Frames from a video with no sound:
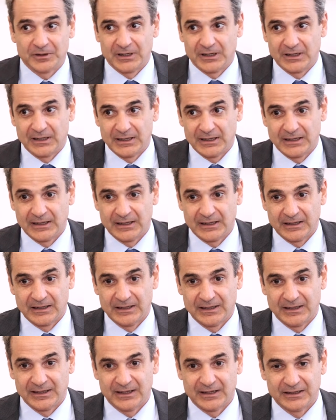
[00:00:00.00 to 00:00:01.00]
Uh,
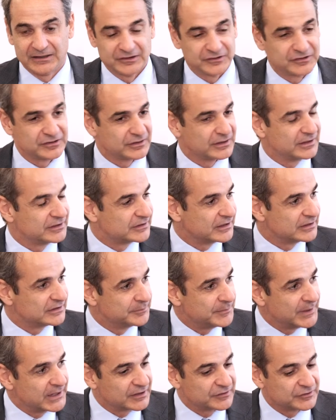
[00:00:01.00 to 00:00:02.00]
uh, it's, it,
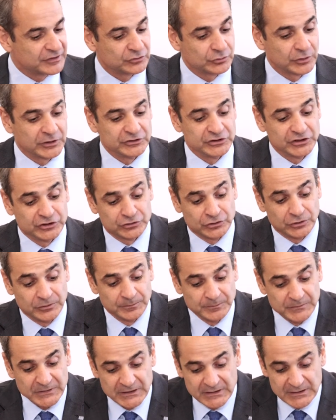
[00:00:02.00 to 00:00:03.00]
it, makes the
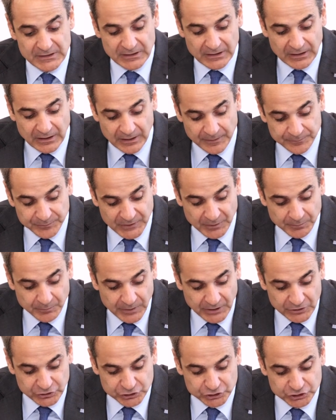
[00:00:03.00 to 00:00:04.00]
transition um,
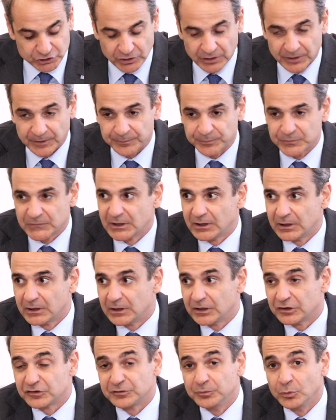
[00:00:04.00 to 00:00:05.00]
much
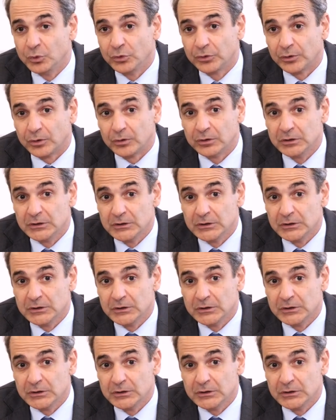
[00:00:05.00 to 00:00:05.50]
um, smoother